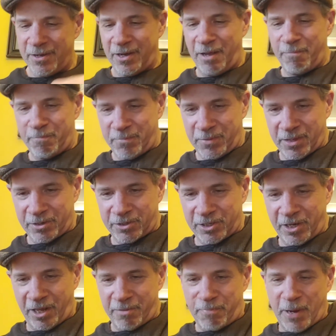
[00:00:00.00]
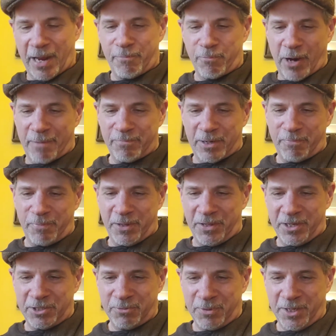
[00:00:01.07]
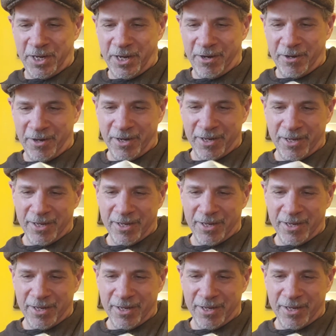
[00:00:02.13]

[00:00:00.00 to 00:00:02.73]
Oh, there's another pipe wrapped up in this one here.